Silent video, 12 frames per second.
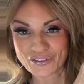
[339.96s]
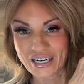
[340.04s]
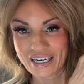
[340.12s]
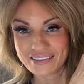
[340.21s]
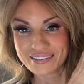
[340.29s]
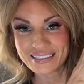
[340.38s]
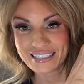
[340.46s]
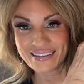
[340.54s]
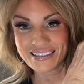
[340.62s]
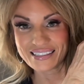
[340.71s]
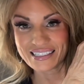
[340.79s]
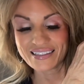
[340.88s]
for us. Look
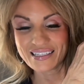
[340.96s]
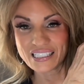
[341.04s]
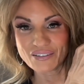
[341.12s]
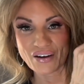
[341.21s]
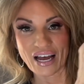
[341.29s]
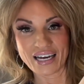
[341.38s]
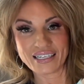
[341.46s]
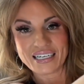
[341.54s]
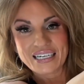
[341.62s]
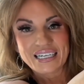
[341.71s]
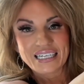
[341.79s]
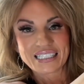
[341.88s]
at this. Isn't this fun?
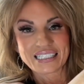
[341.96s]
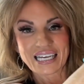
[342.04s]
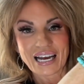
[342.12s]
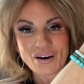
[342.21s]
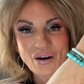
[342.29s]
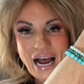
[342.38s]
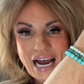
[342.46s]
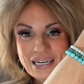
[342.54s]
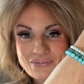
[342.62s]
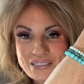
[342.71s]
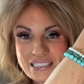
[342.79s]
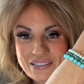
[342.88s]
So I
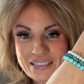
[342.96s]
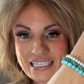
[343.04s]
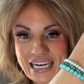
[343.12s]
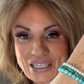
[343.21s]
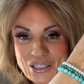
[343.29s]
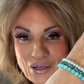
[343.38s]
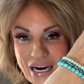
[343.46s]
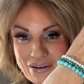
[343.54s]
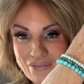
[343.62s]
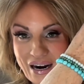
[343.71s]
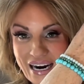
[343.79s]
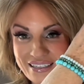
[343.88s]
am doing a
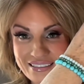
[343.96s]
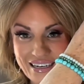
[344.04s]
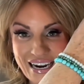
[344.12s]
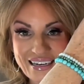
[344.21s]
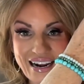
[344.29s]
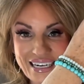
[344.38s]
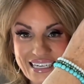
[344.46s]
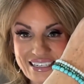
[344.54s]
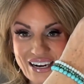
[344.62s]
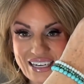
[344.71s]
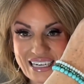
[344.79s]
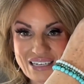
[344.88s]
great work and I
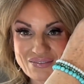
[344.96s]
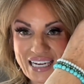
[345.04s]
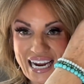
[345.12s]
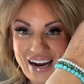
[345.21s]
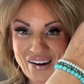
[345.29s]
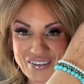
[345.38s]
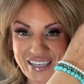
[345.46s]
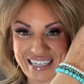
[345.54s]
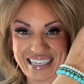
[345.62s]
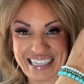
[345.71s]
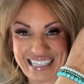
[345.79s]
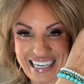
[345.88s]
cannot come
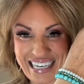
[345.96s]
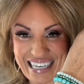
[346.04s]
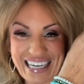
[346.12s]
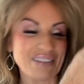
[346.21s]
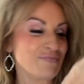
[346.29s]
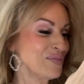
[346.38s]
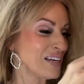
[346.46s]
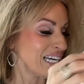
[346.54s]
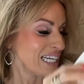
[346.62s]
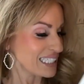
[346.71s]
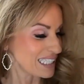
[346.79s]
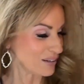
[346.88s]
down.
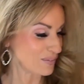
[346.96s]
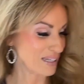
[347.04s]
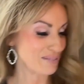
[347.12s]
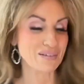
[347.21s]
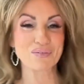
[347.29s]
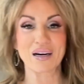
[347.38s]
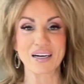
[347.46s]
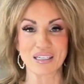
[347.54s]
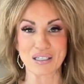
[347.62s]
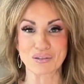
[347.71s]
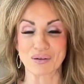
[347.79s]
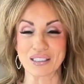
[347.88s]
So we've been wearing
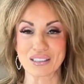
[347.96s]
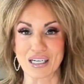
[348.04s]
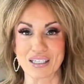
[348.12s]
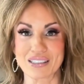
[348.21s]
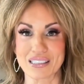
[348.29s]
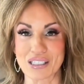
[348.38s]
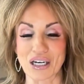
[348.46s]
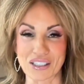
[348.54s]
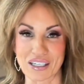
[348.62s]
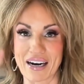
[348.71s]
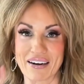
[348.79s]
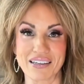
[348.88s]
our sweatshirts,
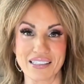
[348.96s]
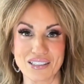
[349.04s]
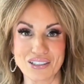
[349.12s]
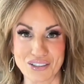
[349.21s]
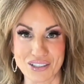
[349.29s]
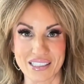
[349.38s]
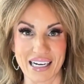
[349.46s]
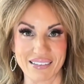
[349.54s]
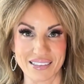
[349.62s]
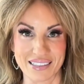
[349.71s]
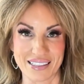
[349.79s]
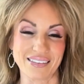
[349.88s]
turning our air conditioners down
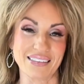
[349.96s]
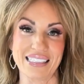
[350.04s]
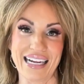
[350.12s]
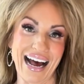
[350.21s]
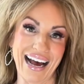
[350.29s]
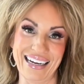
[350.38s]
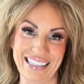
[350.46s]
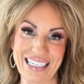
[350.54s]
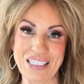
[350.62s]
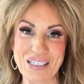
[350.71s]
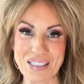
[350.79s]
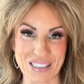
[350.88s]
to 69
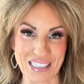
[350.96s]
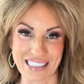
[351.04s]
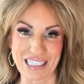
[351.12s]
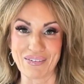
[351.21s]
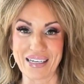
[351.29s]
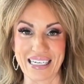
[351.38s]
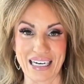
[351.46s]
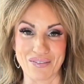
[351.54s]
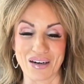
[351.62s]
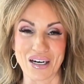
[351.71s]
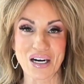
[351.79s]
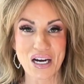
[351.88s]
just so we can
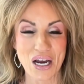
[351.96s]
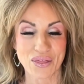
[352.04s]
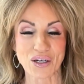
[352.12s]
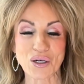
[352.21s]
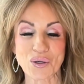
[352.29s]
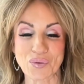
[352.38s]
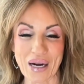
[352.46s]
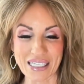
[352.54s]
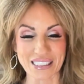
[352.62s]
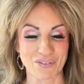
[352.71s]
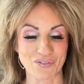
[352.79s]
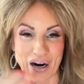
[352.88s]
have the
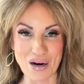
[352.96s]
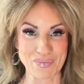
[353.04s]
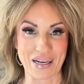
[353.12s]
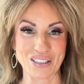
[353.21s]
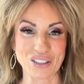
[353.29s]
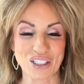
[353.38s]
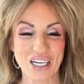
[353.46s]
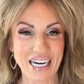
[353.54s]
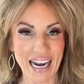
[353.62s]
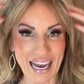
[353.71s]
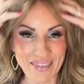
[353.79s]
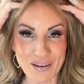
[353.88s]
correct verbiage
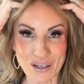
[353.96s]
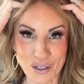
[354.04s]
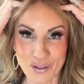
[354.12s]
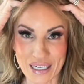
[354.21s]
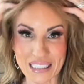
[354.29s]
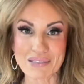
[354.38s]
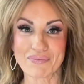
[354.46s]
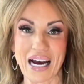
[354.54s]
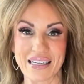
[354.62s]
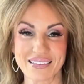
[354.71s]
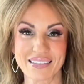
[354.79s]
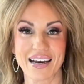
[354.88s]
and the correct
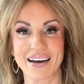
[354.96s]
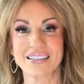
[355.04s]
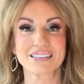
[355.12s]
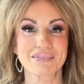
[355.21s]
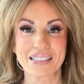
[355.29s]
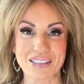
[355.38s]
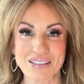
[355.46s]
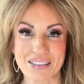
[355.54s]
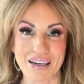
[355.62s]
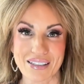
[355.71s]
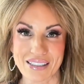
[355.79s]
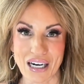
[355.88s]
mindset as we are
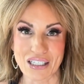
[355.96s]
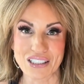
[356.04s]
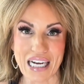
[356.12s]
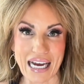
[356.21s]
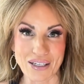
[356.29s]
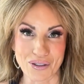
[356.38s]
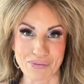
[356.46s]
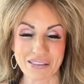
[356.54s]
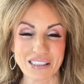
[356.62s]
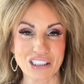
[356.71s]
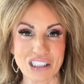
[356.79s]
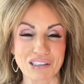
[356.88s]
starting our
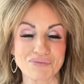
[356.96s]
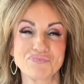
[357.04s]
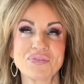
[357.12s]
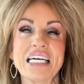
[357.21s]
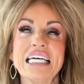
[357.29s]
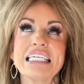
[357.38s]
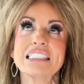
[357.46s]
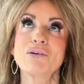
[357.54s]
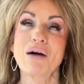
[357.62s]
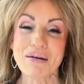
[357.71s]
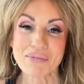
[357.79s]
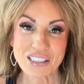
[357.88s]
ginormous June. So
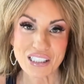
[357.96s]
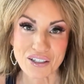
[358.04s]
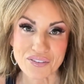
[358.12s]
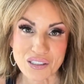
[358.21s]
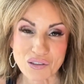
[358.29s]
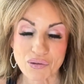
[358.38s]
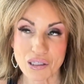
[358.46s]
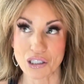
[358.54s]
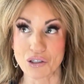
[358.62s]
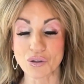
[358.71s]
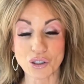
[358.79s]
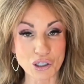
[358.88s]
why am I sharing this with
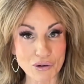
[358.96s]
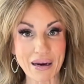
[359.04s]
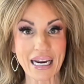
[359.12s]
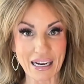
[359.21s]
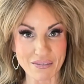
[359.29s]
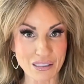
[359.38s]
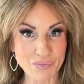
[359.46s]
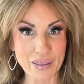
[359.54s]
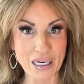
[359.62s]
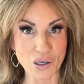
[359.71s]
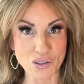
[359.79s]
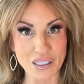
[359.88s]
you? You may have some
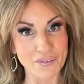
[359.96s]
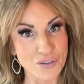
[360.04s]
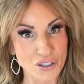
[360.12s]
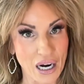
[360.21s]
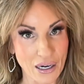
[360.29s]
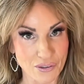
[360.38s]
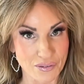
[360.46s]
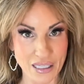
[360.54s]
big goals of your own